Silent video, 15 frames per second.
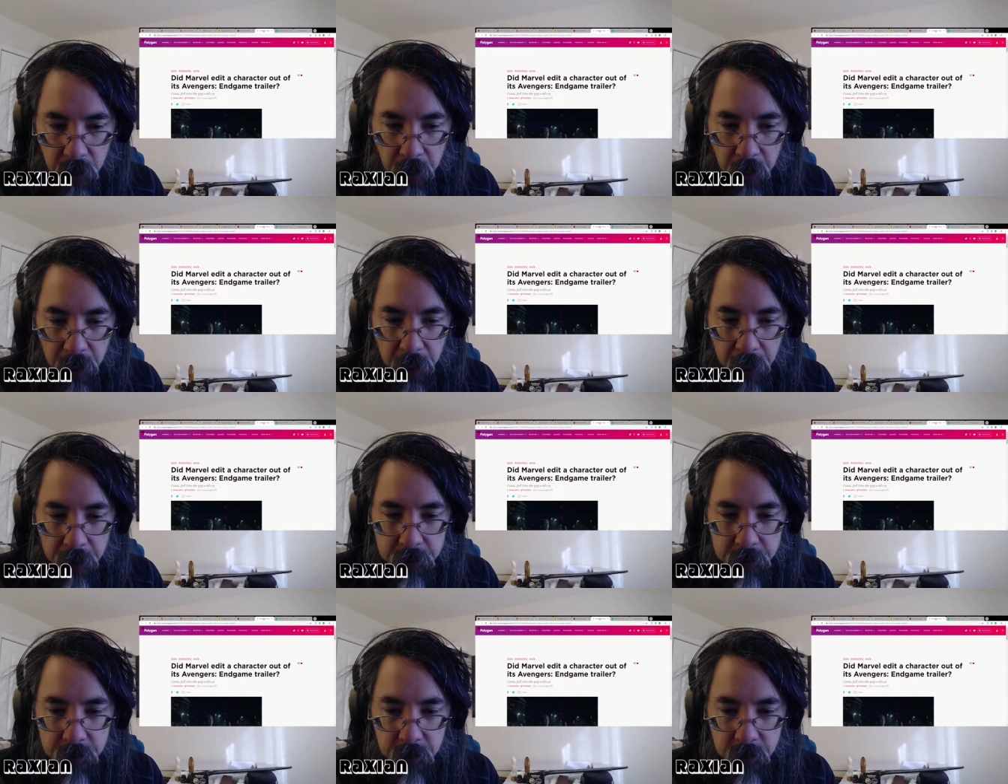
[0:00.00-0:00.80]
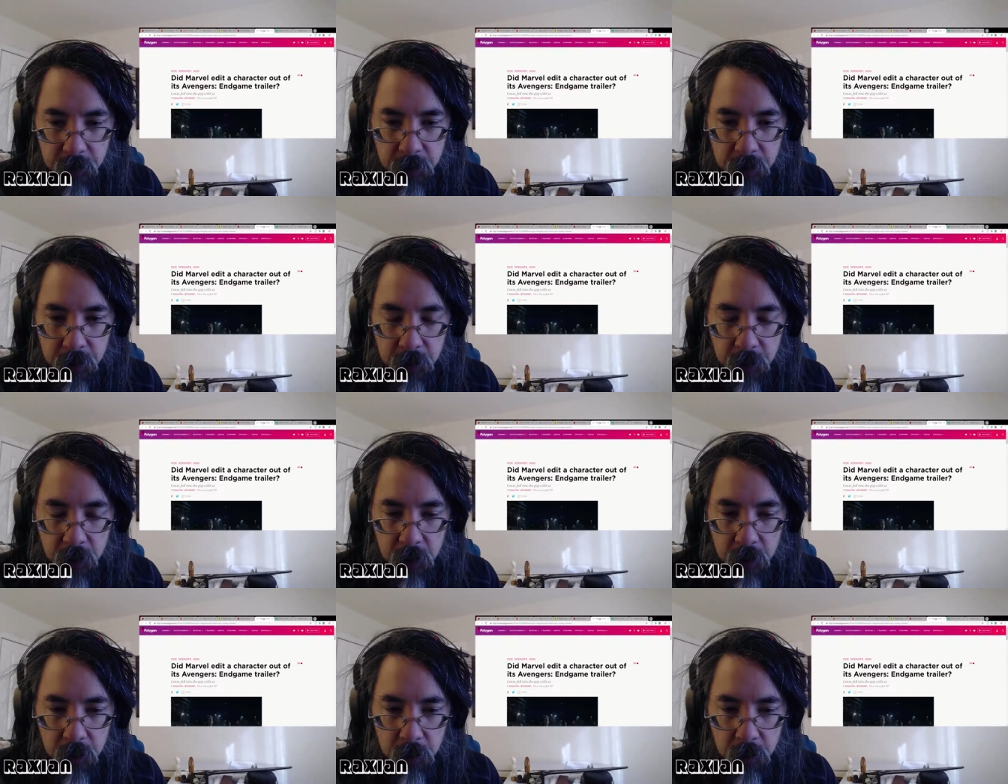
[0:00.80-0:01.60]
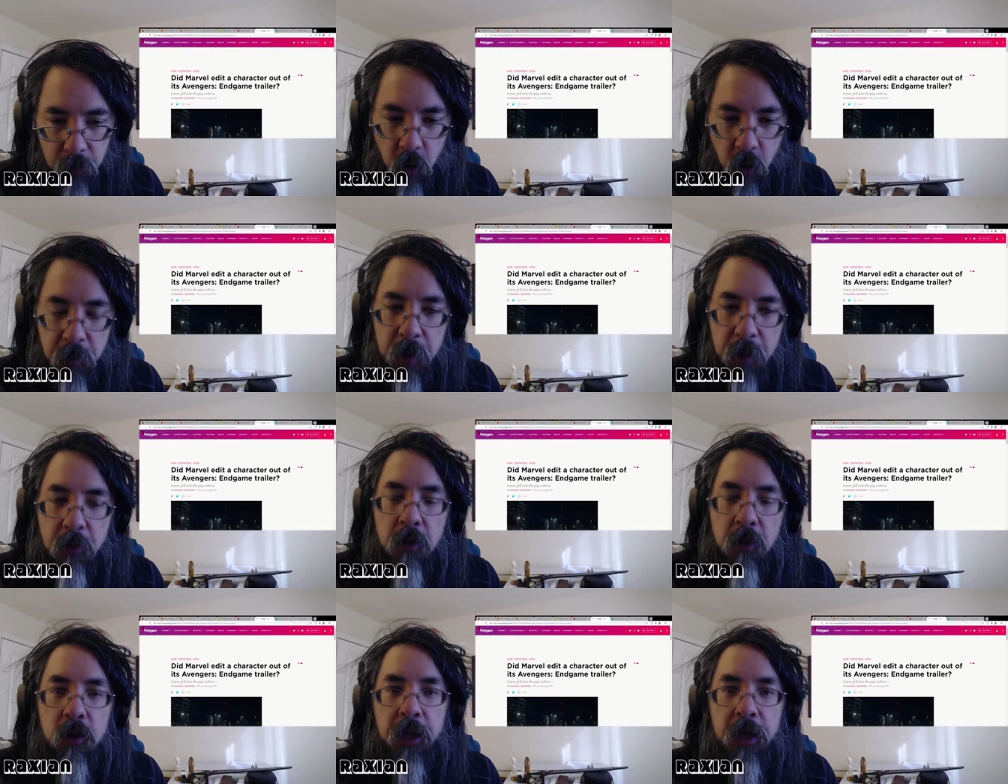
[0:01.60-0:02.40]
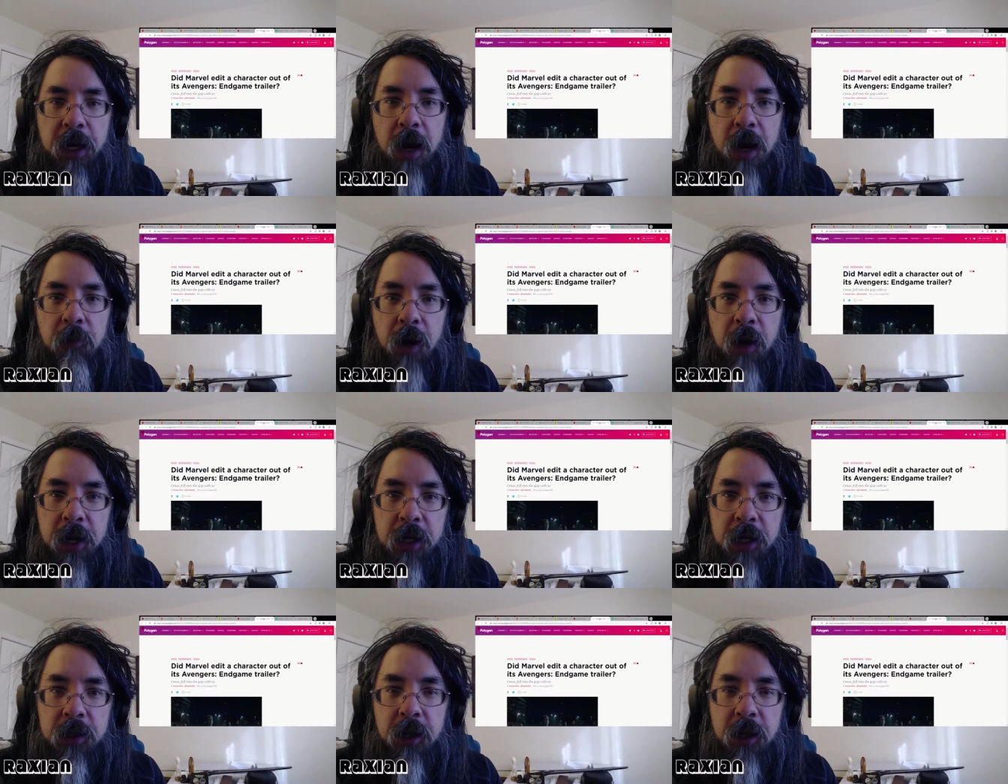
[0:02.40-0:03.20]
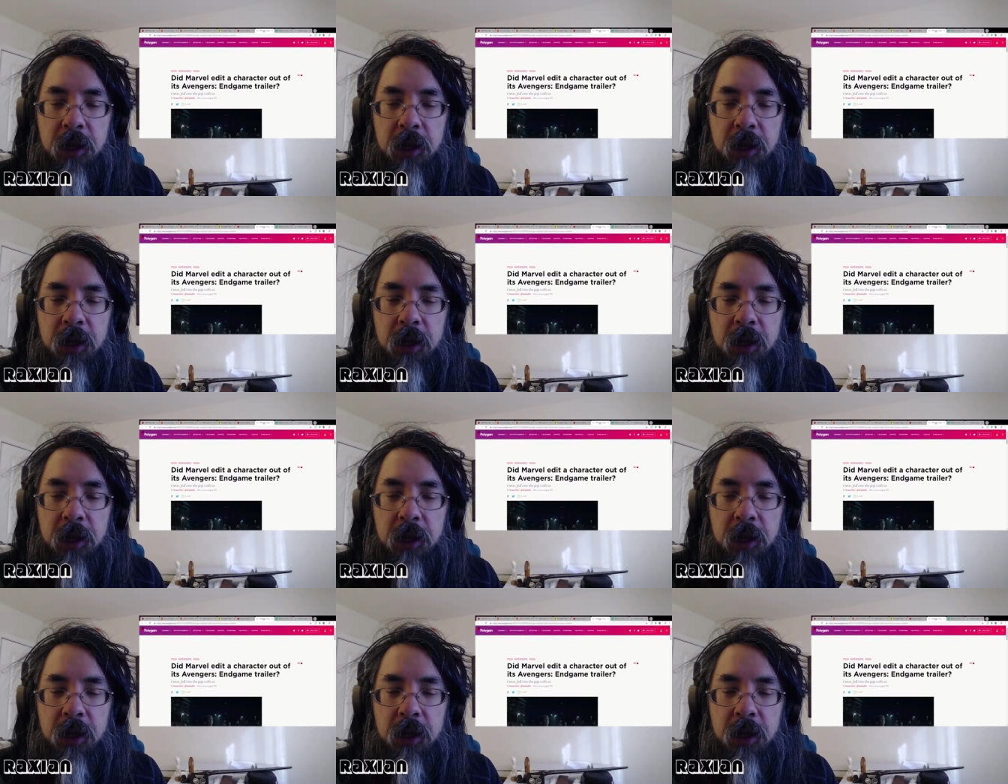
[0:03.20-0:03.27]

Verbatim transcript: and more people were looking at Reddit